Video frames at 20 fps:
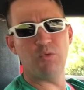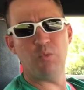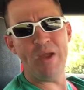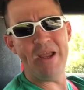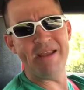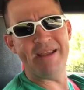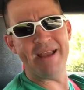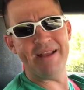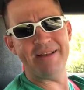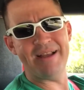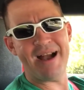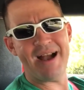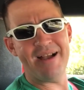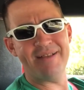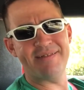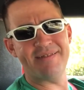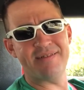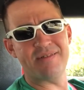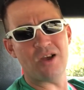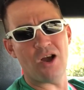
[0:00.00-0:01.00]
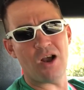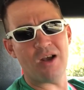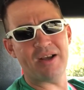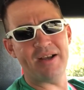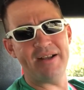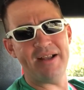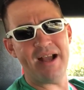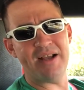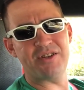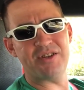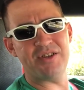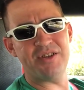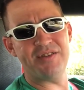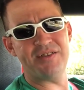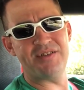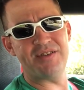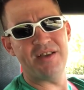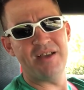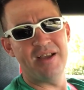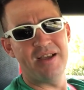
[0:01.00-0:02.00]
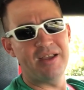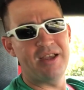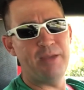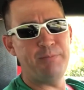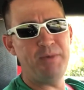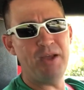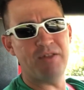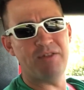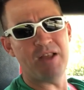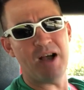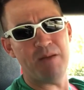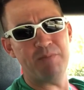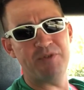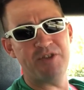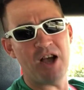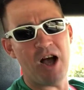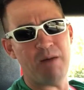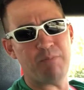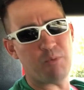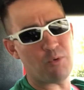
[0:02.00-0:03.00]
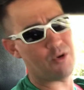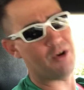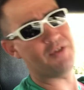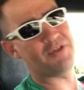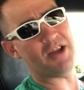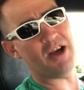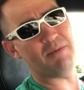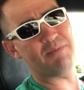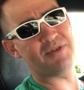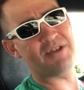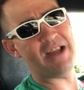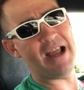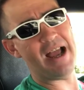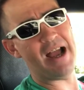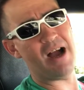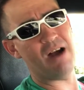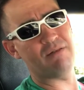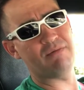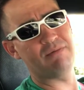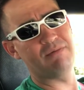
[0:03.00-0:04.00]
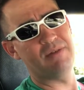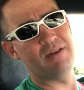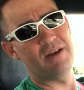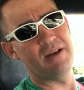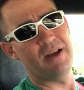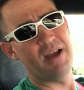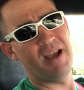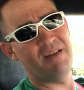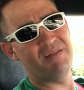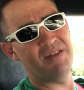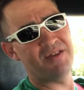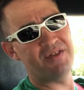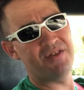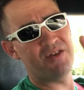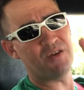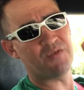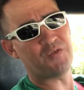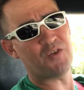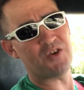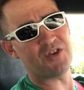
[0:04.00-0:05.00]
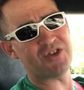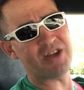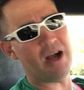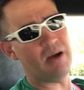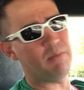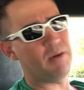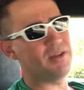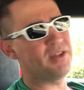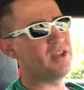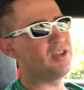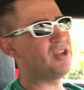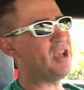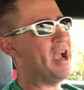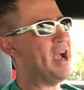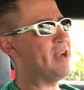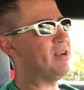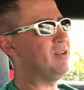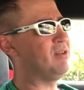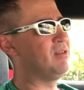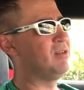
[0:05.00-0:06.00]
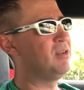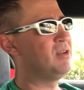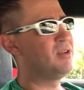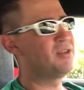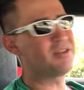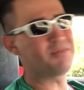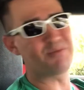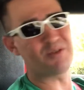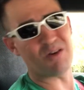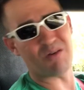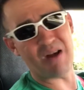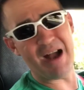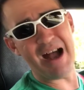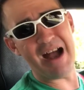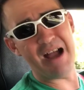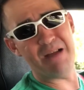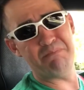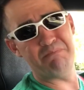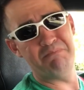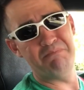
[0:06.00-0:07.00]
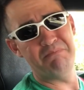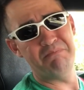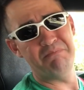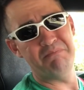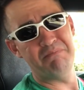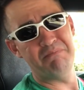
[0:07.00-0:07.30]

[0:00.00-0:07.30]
a good weekend, guys. This is Car Connections. Give me a thumbs up or a thumbs down. If this is your first time on the channel, subscribe.